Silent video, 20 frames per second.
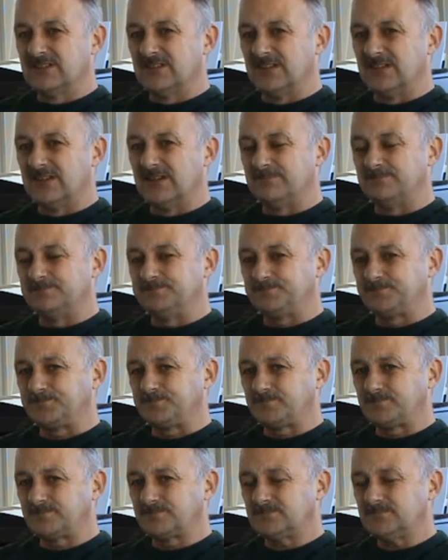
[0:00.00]
And
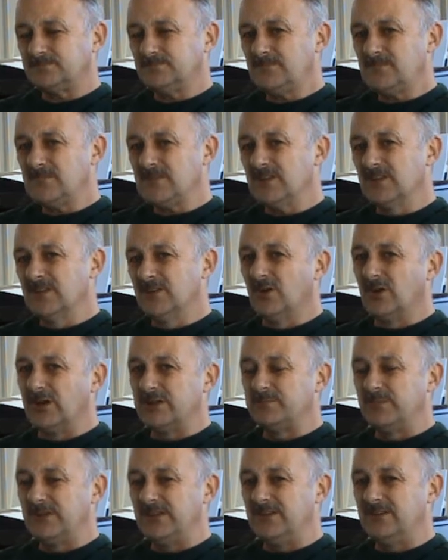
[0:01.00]

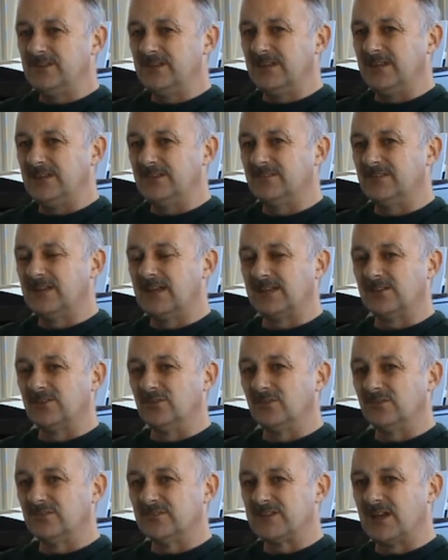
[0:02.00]
I had been in and had a
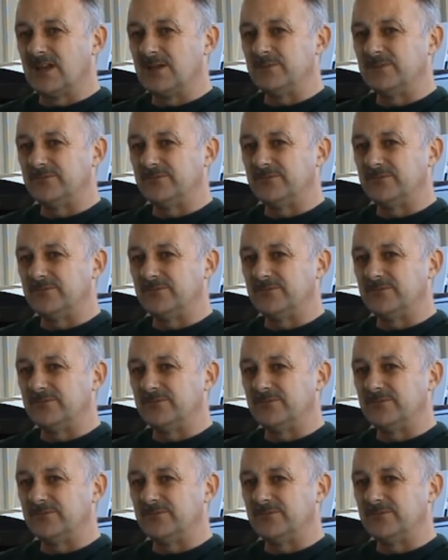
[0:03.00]
look the day